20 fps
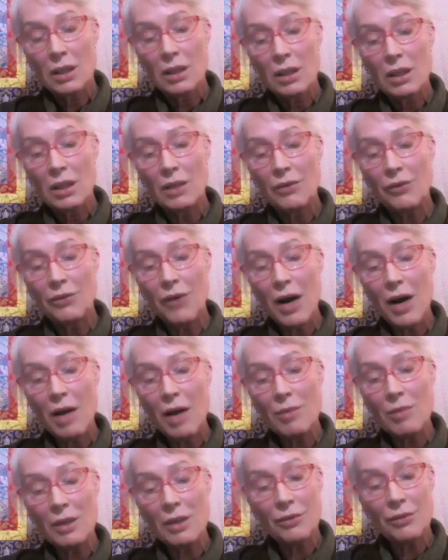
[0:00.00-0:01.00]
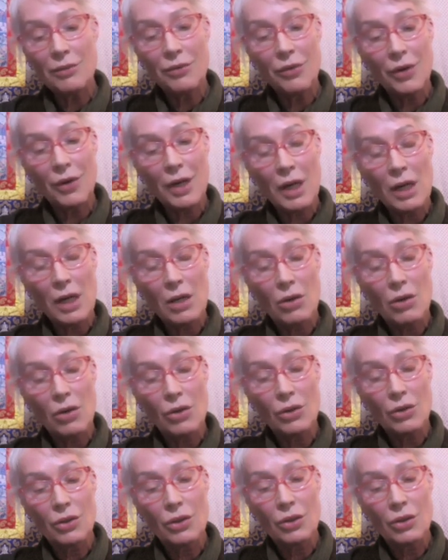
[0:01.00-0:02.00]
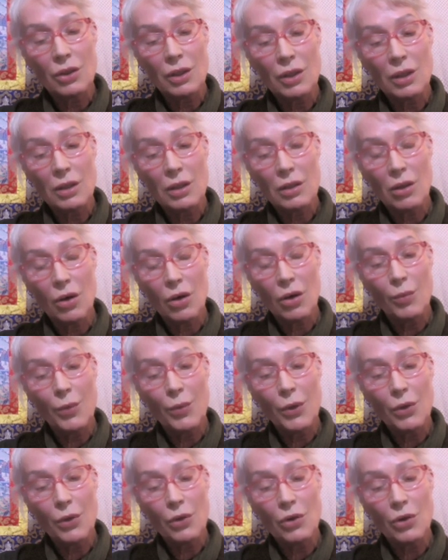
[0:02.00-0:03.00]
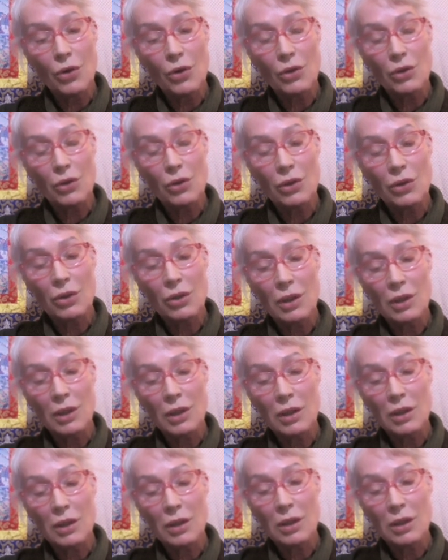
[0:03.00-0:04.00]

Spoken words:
Defilement free consciousness or pure consciousness.